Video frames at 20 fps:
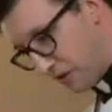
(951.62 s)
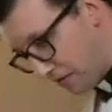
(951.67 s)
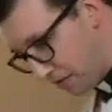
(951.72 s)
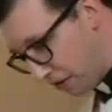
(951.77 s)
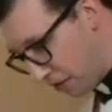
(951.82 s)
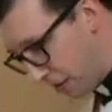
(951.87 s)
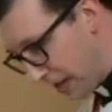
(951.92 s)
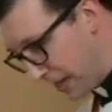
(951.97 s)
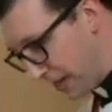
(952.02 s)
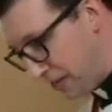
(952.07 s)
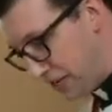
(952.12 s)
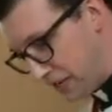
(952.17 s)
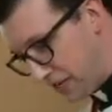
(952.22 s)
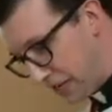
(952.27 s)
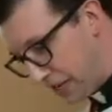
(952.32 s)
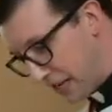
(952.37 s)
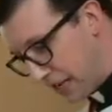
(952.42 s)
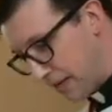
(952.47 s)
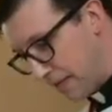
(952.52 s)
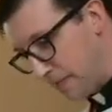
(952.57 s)
of the Red
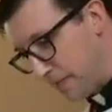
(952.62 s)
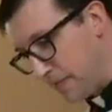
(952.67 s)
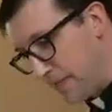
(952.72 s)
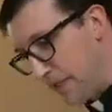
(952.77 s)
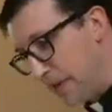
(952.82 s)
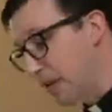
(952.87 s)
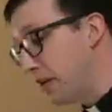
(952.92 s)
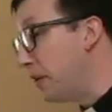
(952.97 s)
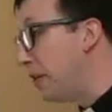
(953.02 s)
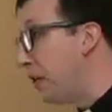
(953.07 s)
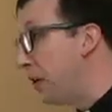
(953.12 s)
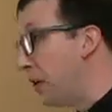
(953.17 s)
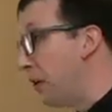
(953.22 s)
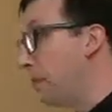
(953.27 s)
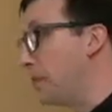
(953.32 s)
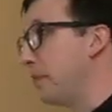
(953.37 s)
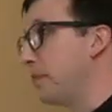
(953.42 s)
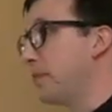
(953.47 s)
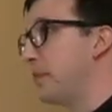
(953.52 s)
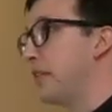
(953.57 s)
Sea.
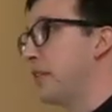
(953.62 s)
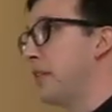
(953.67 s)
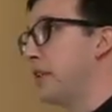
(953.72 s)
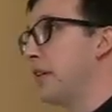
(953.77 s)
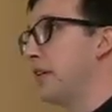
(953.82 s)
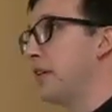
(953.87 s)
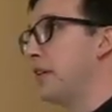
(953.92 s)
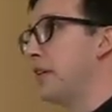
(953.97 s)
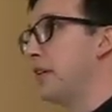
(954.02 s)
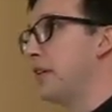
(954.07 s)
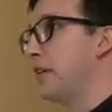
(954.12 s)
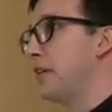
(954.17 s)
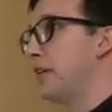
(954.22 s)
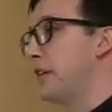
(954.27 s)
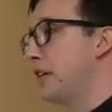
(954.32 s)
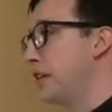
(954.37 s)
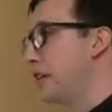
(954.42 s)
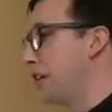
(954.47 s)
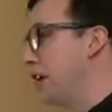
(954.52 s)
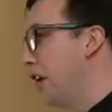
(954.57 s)
No.
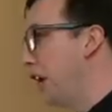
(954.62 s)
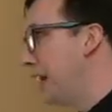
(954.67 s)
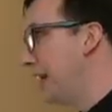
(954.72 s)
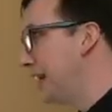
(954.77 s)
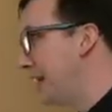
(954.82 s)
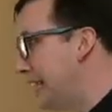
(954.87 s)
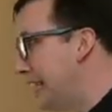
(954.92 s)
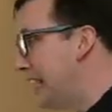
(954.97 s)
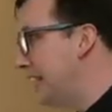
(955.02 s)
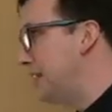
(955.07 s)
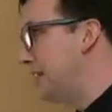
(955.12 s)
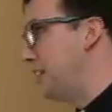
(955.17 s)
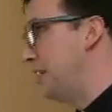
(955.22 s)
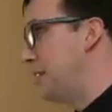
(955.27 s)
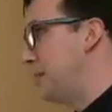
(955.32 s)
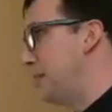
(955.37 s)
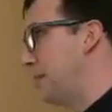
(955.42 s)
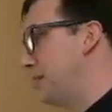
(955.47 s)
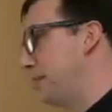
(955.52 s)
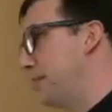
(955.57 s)
God leads
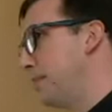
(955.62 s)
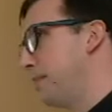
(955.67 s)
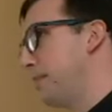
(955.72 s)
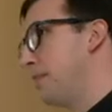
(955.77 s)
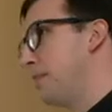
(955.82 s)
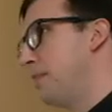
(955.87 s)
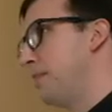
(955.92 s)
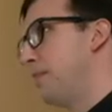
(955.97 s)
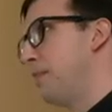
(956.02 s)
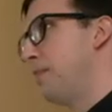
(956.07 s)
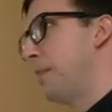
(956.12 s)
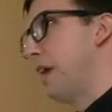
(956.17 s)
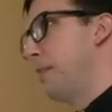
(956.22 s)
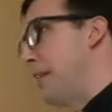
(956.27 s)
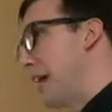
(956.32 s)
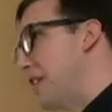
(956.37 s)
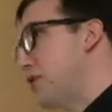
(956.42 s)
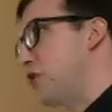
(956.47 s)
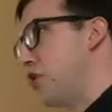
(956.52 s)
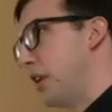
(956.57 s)
them,
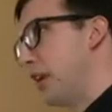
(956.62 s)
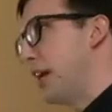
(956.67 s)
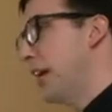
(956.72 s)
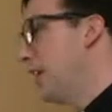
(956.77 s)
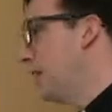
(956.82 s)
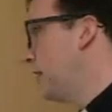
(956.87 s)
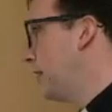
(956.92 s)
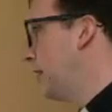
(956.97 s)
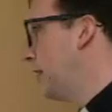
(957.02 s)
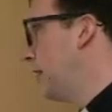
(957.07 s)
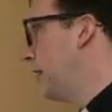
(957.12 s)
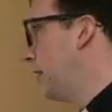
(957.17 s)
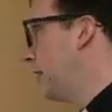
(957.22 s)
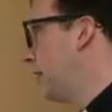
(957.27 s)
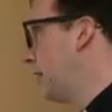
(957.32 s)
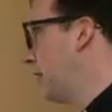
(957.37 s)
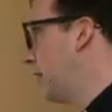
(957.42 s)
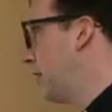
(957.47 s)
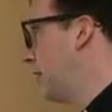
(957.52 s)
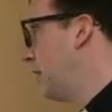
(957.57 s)
eventually,
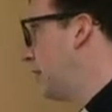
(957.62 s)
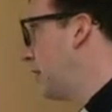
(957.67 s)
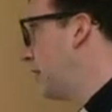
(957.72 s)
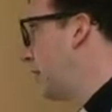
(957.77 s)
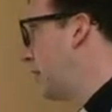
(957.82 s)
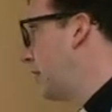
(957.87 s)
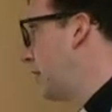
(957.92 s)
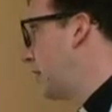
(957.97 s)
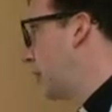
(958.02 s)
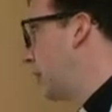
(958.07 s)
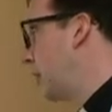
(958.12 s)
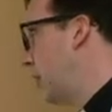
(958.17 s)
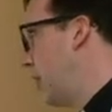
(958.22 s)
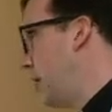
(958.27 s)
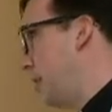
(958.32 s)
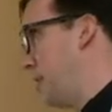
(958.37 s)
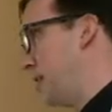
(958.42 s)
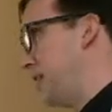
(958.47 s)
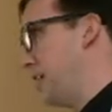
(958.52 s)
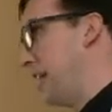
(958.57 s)
to the
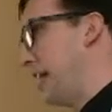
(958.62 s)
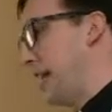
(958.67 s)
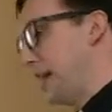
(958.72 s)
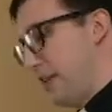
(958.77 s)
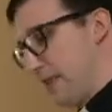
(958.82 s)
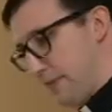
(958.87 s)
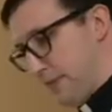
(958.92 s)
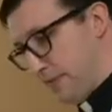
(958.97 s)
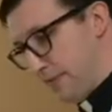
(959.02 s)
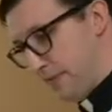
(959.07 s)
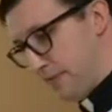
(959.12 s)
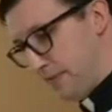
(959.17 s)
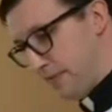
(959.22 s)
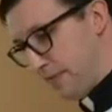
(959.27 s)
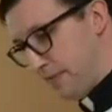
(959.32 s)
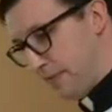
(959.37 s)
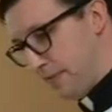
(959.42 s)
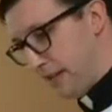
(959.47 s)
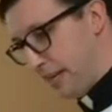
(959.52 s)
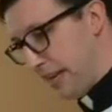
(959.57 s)
Promised Land.
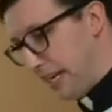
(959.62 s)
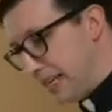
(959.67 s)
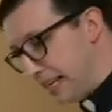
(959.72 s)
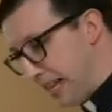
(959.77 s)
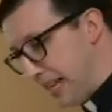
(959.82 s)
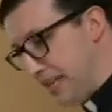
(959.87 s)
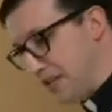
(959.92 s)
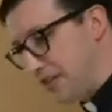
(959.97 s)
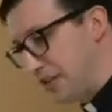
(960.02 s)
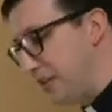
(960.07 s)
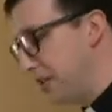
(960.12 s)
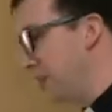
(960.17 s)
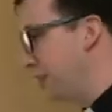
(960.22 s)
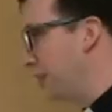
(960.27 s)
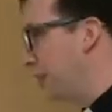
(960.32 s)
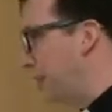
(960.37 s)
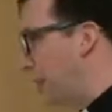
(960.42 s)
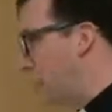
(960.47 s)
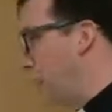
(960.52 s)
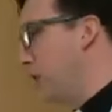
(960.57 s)
It takes
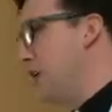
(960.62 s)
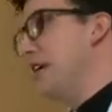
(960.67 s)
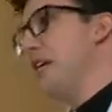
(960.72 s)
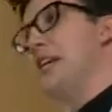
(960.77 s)
40